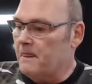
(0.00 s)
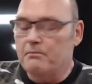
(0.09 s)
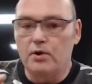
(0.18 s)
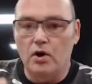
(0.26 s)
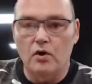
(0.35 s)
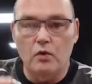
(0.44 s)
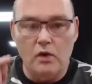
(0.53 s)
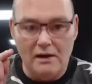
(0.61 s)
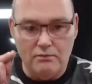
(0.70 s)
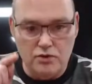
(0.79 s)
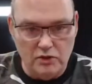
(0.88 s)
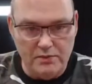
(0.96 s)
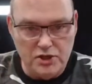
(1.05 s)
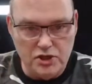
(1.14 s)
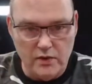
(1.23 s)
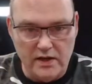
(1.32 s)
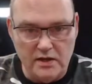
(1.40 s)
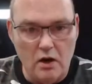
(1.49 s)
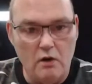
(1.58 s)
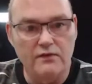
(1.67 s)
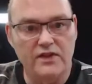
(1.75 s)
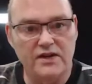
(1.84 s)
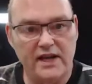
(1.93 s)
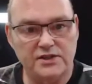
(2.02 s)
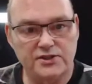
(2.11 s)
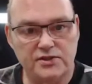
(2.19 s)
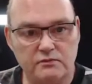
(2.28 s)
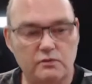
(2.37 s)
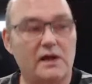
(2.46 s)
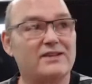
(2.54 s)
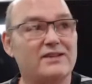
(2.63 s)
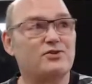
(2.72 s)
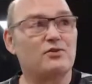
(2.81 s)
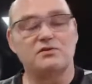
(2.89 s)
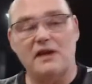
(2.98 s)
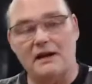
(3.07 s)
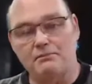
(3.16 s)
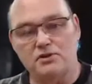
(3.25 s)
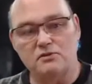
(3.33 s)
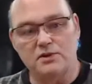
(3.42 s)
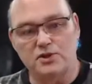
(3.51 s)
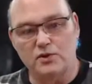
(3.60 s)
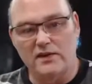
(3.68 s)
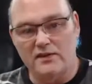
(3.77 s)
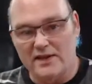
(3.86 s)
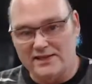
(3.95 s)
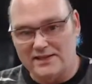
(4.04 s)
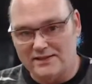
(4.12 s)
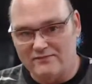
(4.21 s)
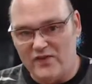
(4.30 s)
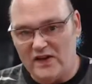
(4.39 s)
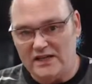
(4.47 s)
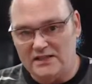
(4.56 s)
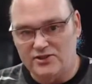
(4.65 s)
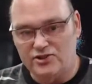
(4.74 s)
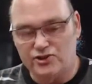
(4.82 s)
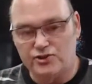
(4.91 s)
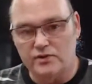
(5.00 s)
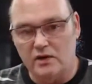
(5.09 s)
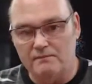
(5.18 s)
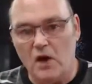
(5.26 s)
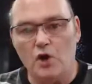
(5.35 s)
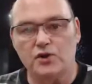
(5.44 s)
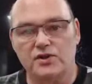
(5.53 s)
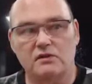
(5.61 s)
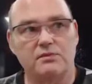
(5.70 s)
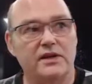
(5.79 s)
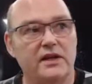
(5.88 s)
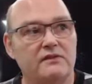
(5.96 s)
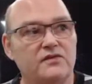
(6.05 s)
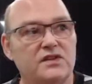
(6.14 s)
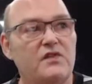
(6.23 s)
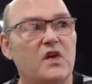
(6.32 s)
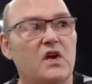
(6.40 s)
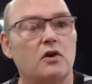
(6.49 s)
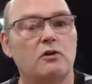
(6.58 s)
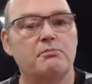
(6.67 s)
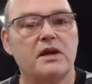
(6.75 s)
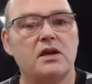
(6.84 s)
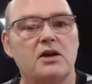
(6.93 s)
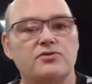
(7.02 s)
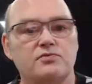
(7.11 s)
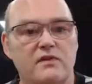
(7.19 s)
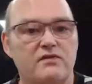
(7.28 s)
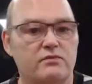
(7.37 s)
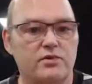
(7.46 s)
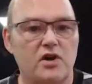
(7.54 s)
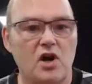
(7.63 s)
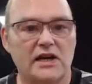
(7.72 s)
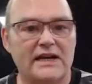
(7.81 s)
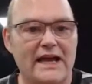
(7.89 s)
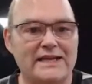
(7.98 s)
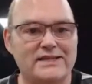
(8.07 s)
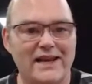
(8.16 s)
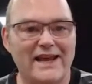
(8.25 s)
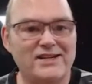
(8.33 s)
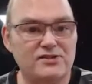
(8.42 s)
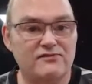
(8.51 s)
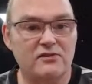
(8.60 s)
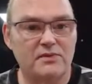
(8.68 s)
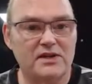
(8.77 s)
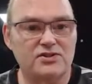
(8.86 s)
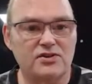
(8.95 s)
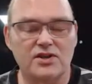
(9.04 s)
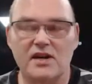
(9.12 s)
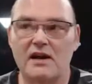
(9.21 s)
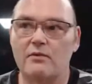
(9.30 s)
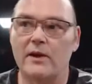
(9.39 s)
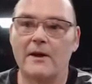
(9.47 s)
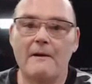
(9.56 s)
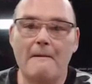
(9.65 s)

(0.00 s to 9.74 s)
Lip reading: But what I'm going to be doing over the next, well, as soon as I can possibly do it, it's very odd at the minute and difficult because we're all in isolation from each other, aren't we?